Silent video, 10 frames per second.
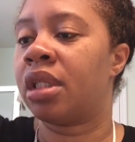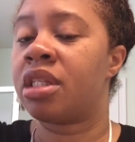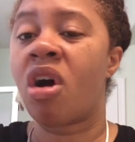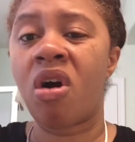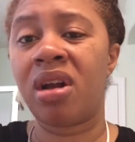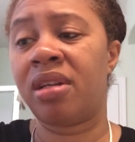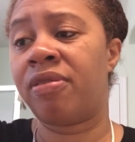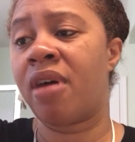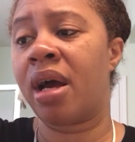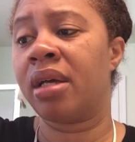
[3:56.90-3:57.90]
It's hard to
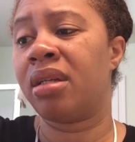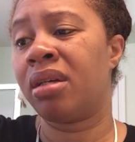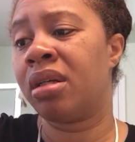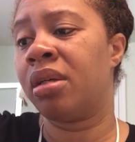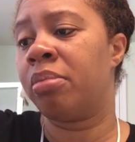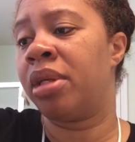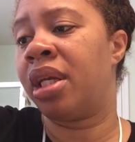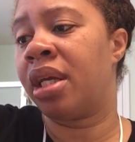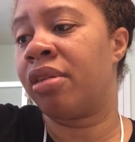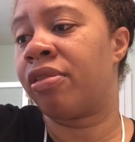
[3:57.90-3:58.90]
find a good
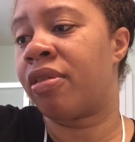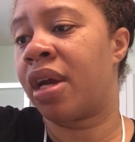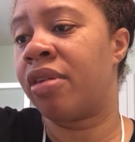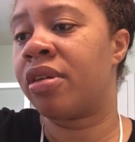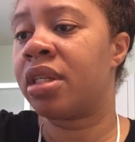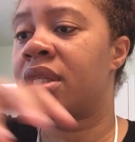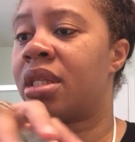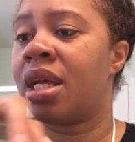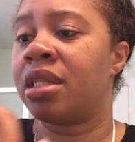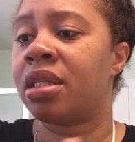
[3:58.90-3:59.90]
banana fragrance
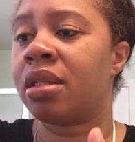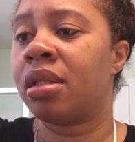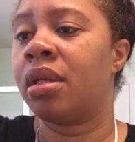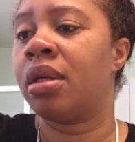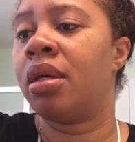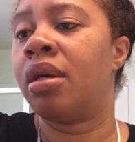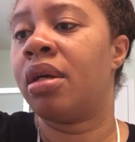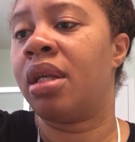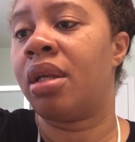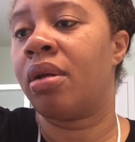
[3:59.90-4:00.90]
that's,
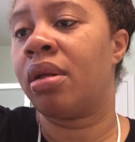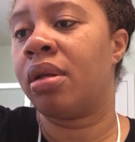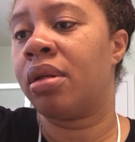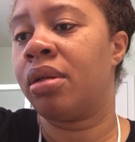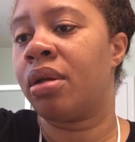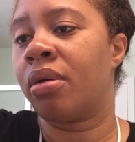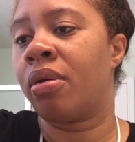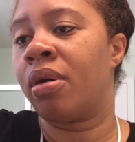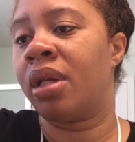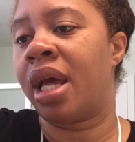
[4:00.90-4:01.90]
you
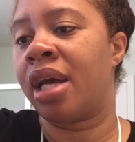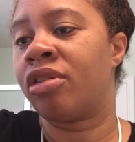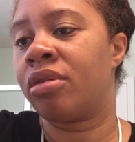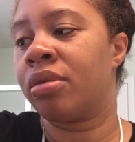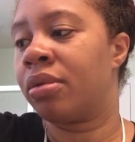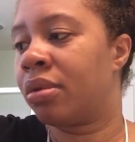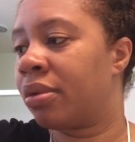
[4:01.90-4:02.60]
know, all natural.